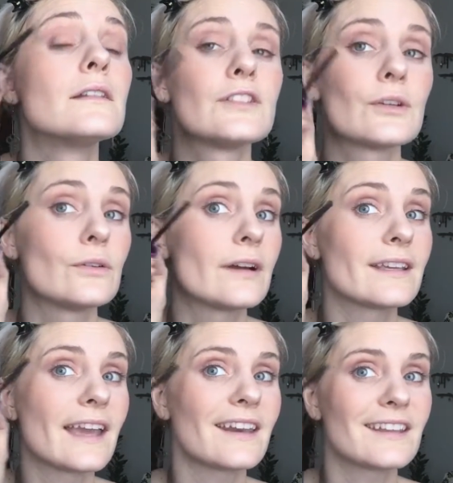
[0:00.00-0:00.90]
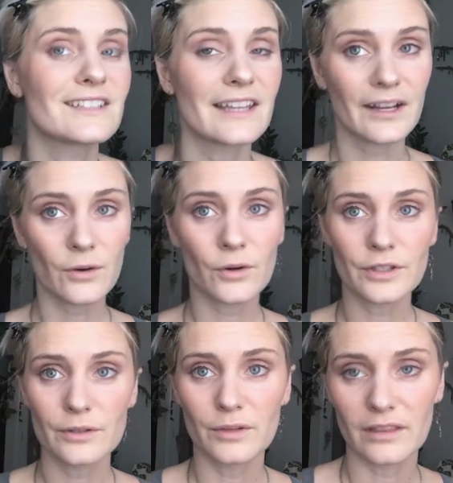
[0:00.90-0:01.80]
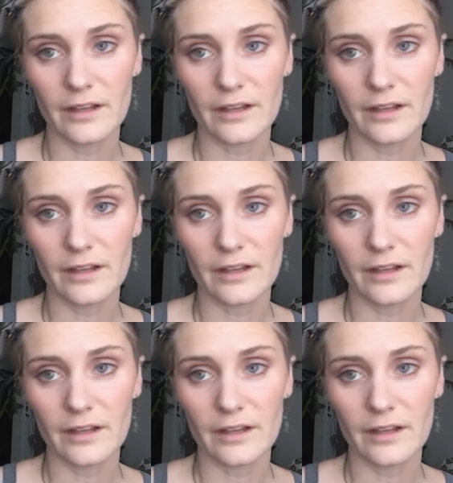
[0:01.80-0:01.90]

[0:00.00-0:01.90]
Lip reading: to get into that corner with